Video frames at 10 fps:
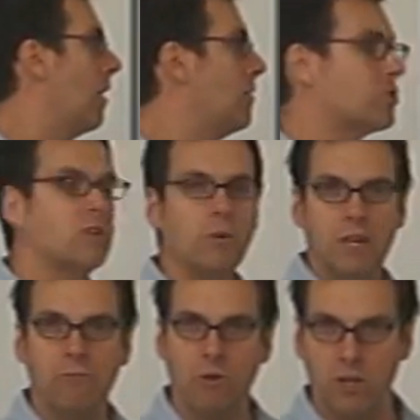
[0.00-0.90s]
there's no
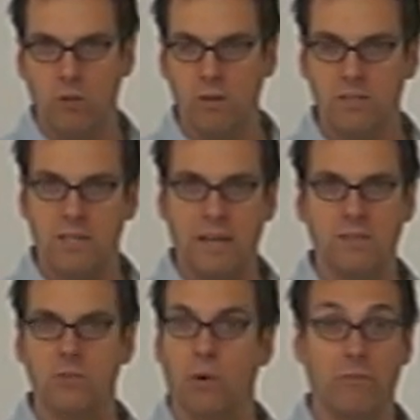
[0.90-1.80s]
need for a unit
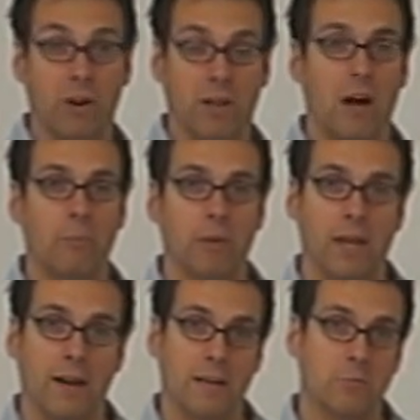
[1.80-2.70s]
sentence or a very
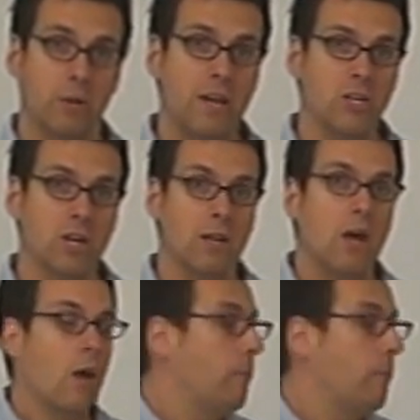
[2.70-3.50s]
complicated explanation